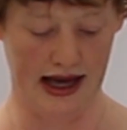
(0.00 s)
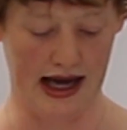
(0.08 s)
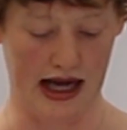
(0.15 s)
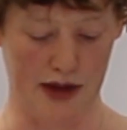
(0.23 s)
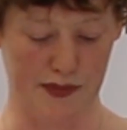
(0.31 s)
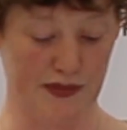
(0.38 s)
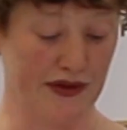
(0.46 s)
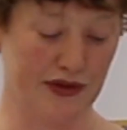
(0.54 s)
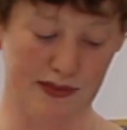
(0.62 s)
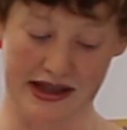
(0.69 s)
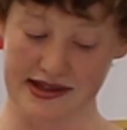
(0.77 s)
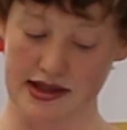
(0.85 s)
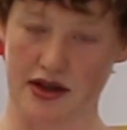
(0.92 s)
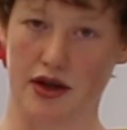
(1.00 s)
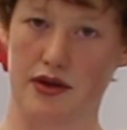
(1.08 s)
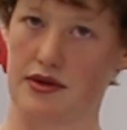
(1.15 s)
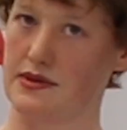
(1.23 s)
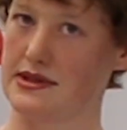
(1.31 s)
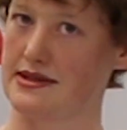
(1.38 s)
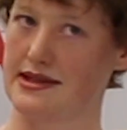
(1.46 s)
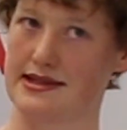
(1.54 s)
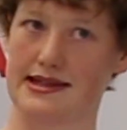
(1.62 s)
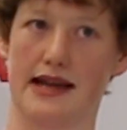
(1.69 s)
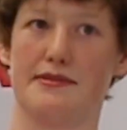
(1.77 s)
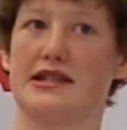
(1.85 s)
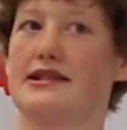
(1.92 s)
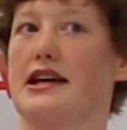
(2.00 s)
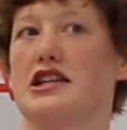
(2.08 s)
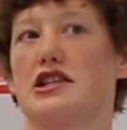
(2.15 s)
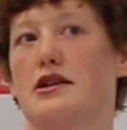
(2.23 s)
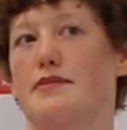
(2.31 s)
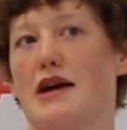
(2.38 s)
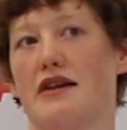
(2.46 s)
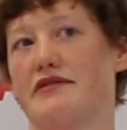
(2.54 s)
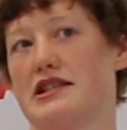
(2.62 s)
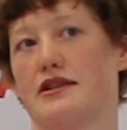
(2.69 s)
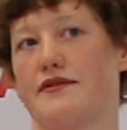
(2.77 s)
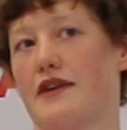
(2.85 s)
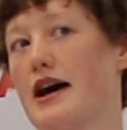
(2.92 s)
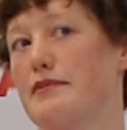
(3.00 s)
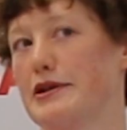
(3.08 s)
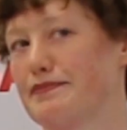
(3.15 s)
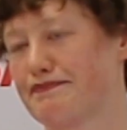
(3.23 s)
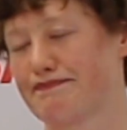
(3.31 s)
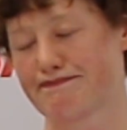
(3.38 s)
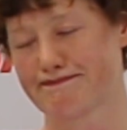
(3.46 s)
A few months ago, there was the same discussion about Richard Feynman,